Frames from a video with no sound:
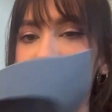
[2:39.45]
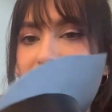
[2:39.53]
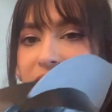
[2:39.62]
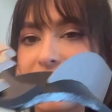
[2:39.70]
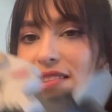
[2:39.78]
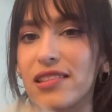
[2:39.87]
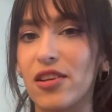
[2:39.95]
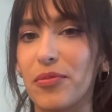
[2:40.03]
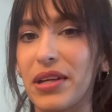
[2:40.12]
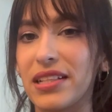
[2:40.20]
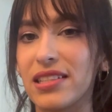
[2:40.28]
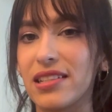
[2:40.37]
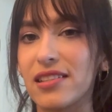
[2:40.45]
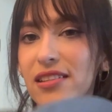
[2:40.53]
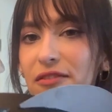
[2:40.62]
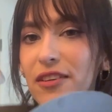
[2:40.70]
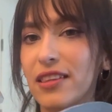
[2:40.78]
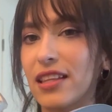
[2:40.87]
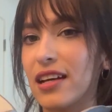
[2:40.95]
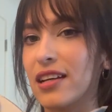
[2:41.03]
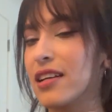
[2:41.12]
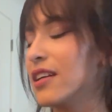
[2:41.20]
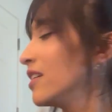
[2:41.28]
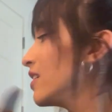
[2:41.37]
and it's all painted and stuff like
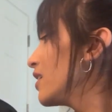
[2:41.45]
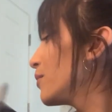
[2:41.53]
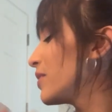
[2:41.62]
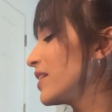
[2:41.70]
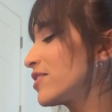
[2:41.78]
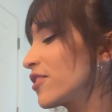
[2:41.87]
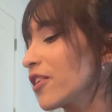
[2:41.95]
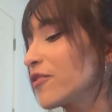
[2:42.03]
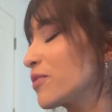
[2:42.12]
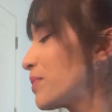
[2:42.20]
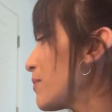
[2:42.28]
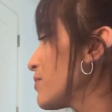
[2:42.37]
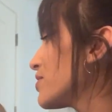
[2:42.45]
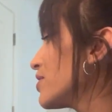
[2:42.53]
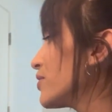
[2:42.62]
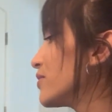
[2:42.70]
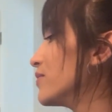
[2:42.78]
that. But it started off with paper too.